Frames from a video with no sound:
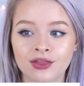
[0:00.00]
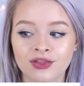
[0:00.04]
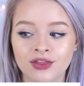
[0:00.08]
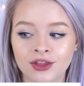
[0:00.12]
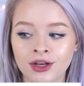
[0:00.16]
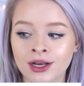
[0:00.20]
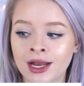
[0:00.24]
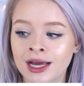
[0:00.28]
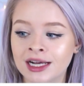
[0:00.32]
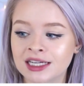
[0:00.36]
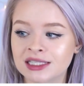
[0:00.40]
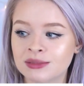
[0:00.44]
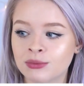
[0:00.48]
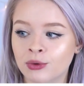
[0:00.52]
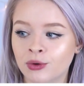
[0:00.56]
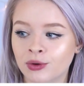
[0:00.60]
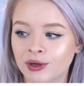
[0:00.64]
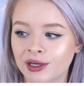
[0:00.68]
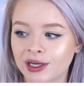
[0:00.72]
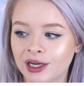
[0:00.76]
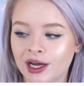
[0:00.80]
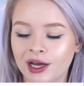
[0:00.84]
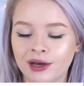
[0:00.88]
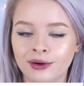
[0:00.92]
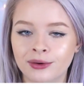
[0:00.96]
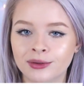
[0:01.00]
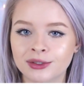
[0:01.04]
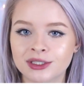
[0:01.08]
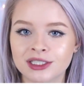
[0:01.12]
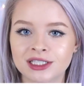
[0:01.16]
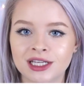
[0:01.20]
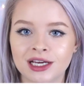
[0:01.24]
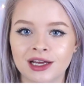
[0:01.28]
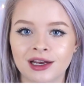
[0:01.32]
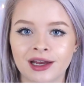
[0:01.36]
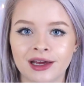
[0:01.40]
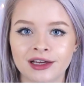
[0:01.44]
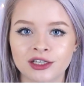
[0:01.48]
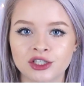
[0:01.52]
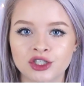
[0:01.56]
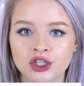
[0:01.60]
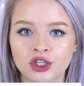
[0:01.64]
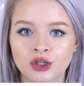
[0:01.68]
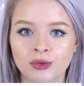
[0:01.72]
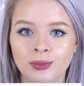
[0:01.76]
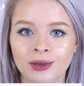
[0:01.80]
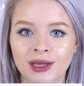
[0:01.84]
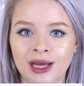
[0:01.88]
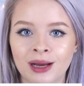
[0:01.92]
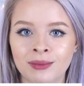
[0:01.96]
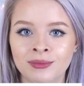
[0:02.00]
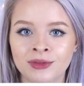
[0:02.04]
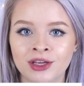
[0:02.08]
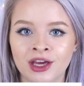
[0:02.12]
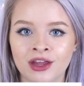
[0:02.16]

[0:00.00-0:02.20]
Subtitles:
the next morning. I ordered it at 2 p.m.